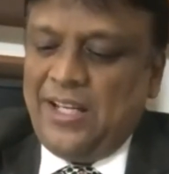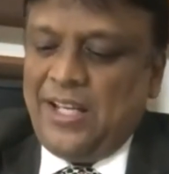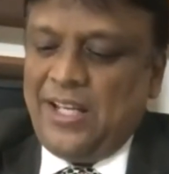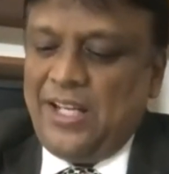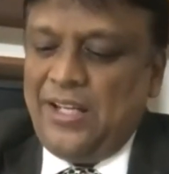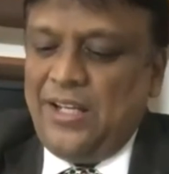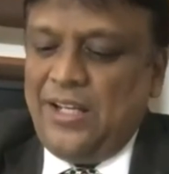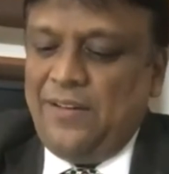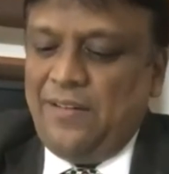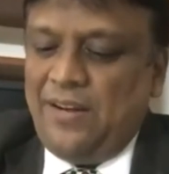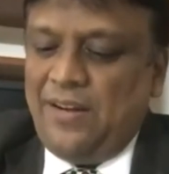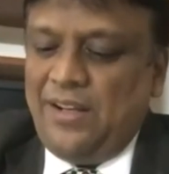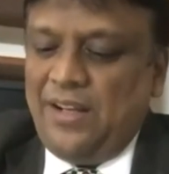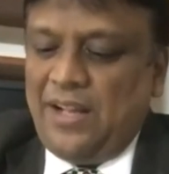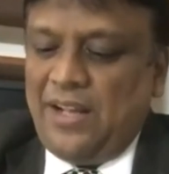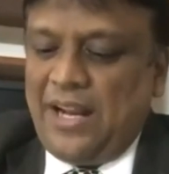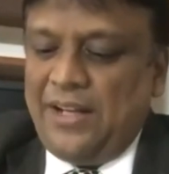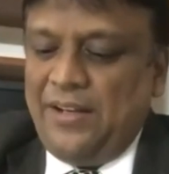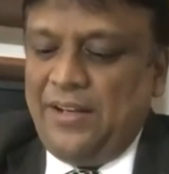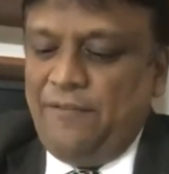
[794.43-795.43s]
in, in,
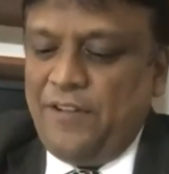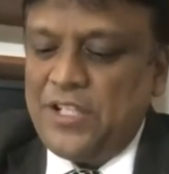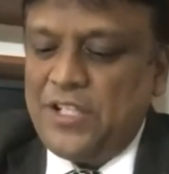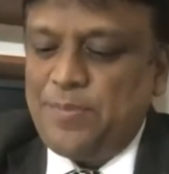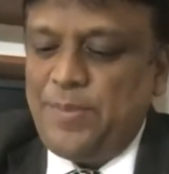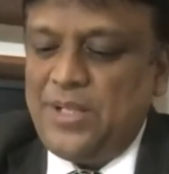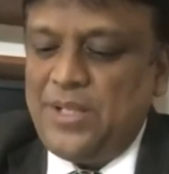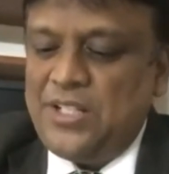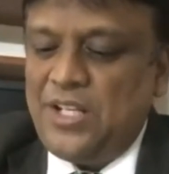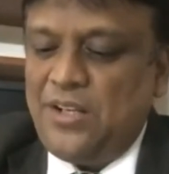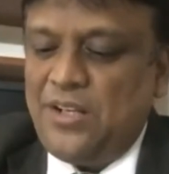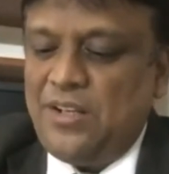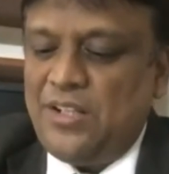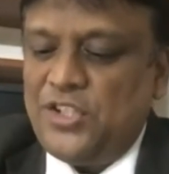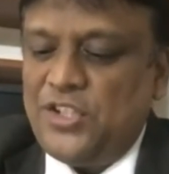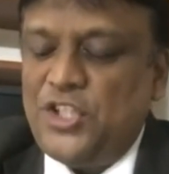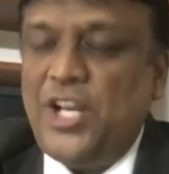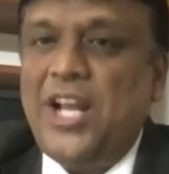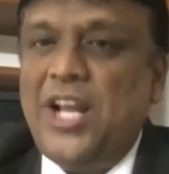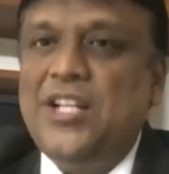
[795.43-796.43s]
and investments in
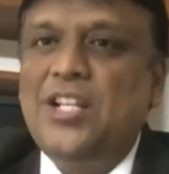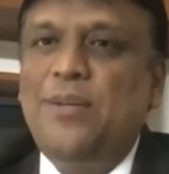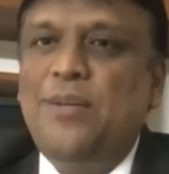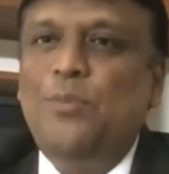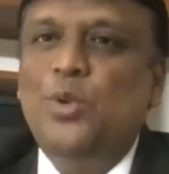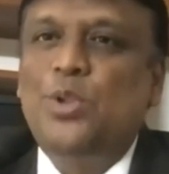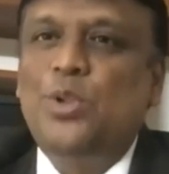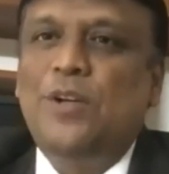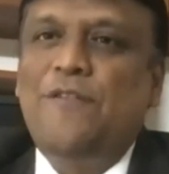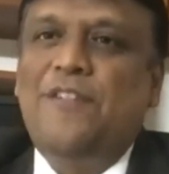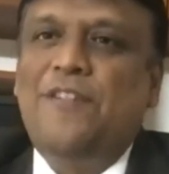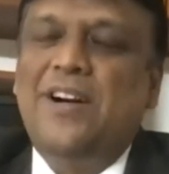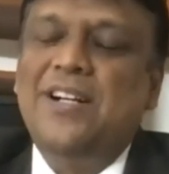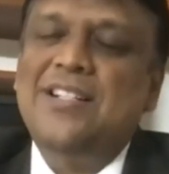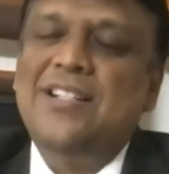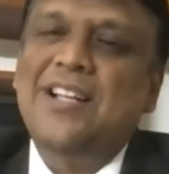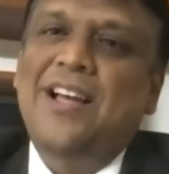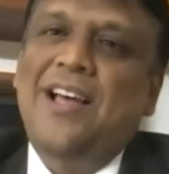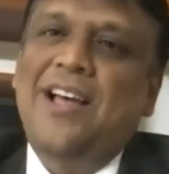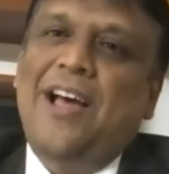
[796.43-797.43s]
shares and mutual
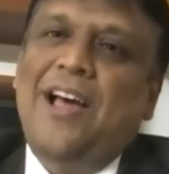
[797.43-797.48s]
funds.